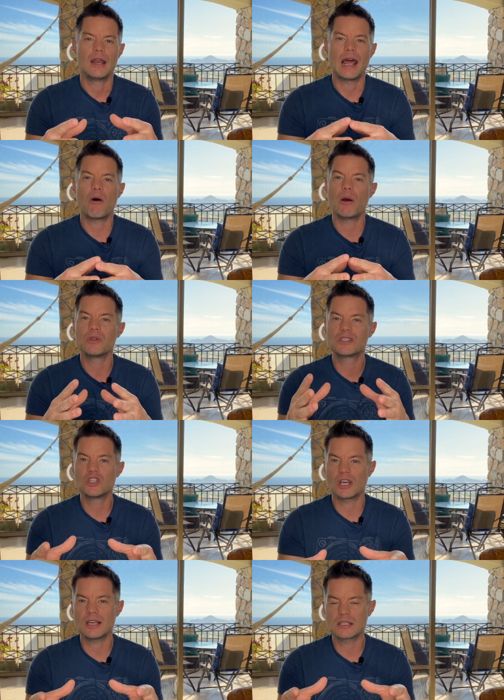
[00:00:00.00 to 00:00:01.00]
Now, I would
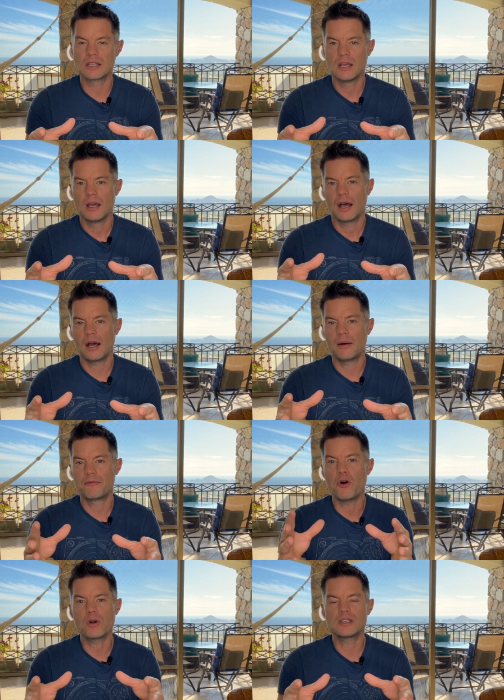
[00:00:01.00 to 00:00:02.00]
suggest
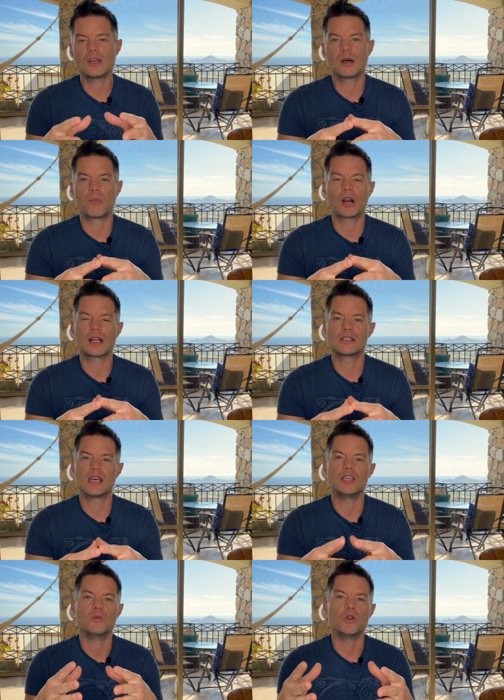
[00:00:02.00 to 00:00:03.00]
focusing on markets
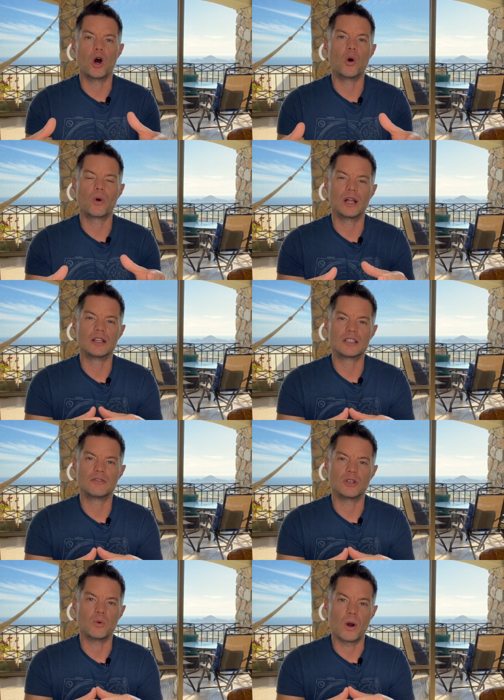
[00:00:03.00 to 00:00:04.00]
that you know
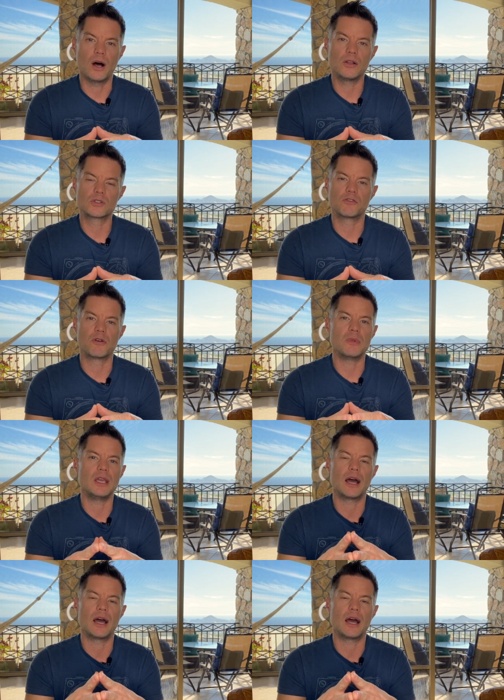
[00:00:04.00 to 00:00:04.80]
relatively well. So for me,